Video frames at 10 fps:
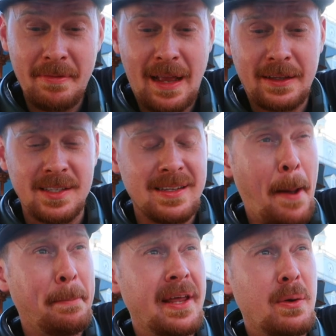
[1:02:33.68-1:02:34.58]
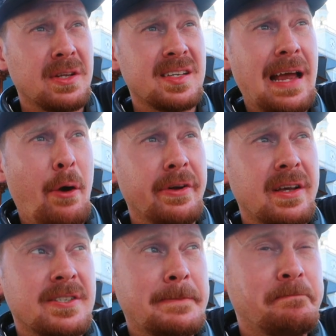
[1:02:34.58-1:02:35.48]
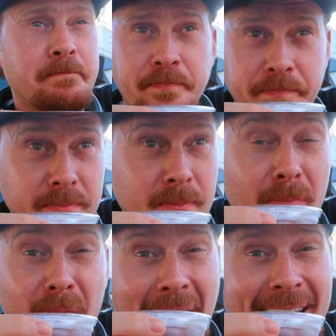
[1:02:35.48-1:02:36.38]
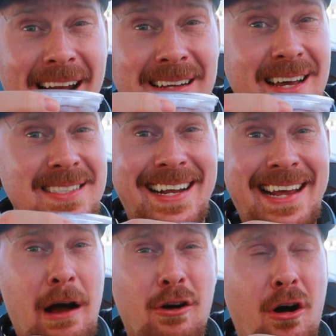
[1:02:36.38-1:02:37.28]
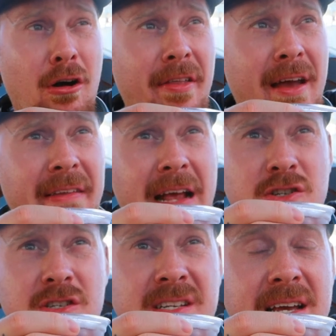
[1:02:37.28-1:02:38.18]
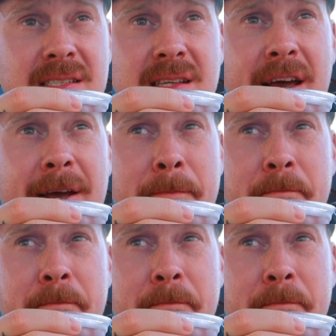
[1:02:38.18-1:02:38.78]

That does not play with the sourness. I cannot taste any alcohol in that. That just tastes like,